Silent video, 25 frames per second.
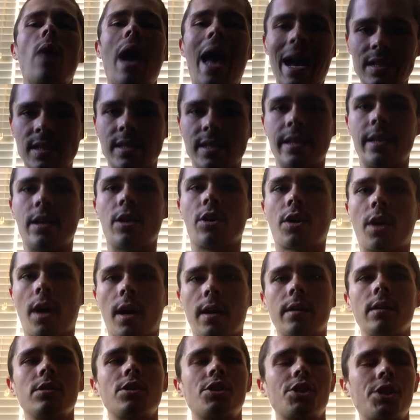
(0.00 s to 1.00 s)
as the
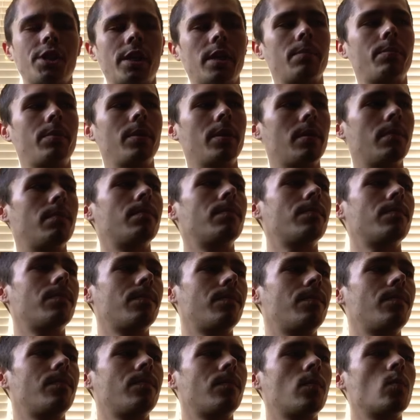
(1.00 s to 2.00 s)
Intercontinental champion,
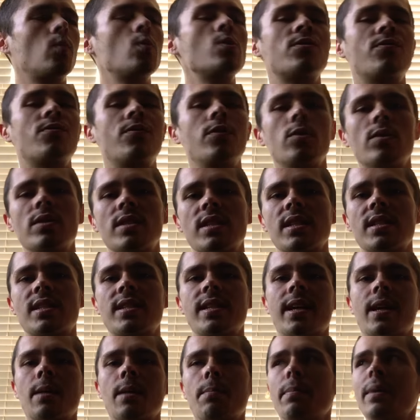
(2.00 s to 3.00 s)
was viewed as the
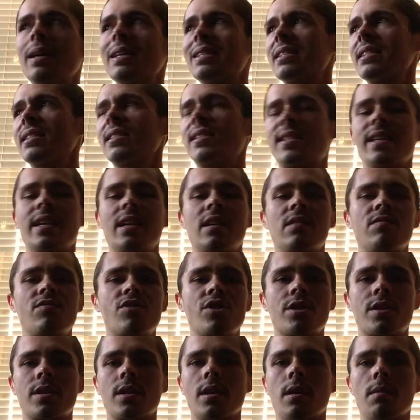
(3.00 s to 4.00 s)
second best instead of
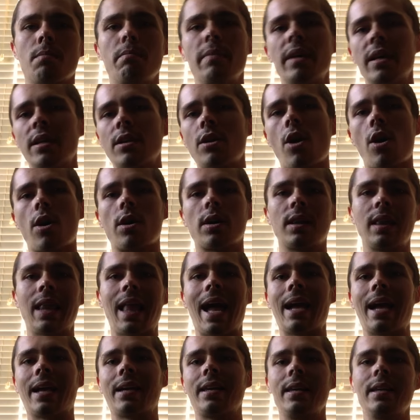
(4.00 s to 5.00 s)
just a mid-card
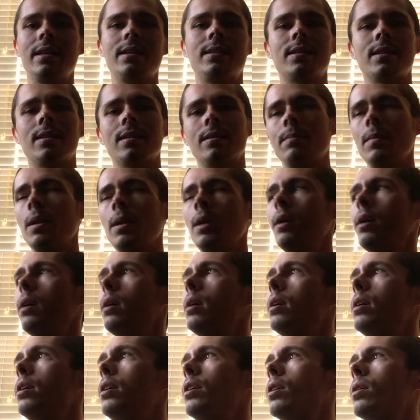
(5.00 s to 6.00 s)
lackey to,
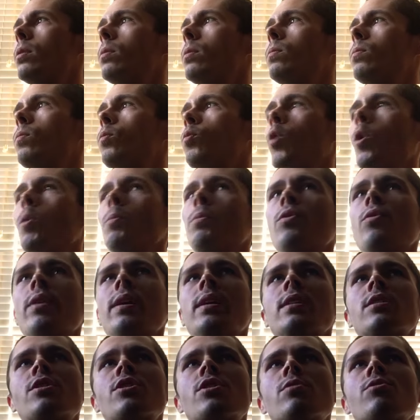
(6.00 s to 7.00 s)
Roman
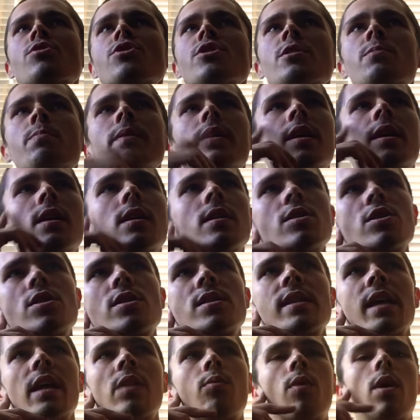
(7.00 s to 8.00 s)
Reigns. So just because
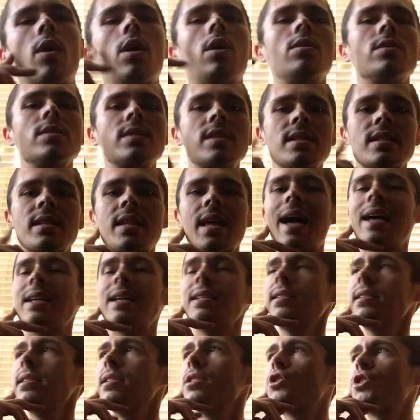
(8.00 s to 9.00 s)
Seth Rollins is the
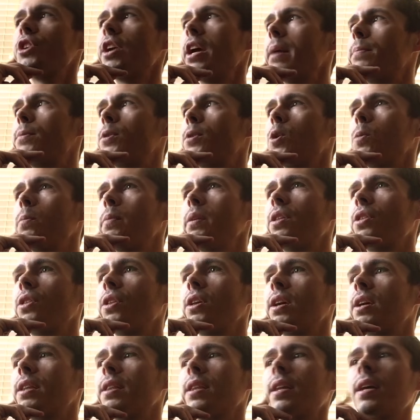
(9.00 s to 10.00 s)
IC champ, don't be
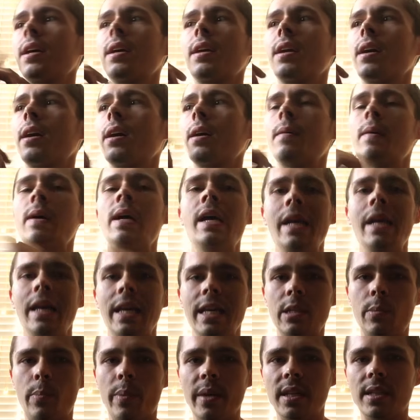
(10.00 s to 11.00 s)
thinking that
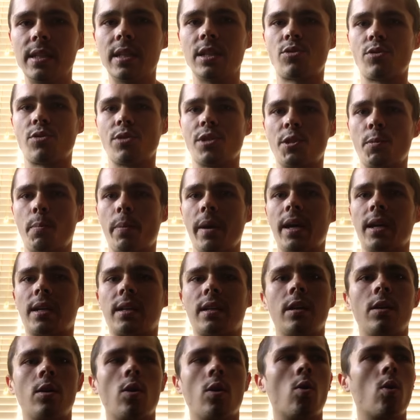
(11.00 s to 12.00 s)
he's being
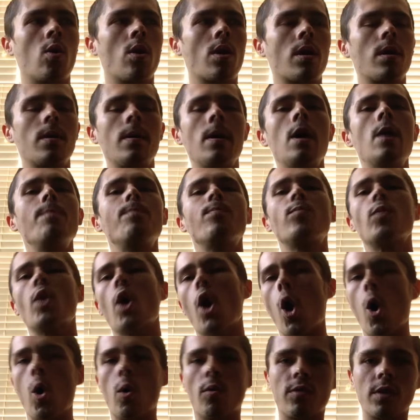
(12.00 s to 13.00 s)
disrespected or
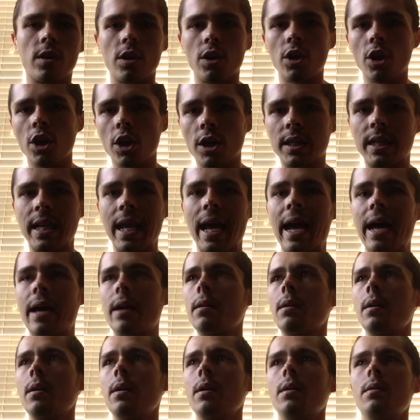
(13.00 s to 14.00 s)
overlooked
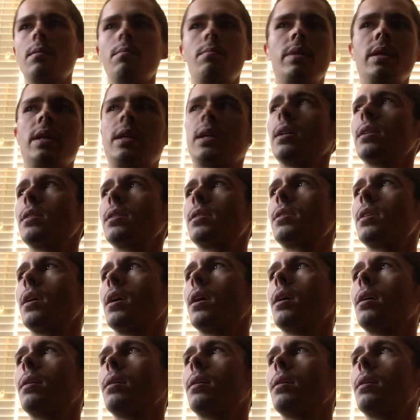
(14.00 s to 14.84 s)
at because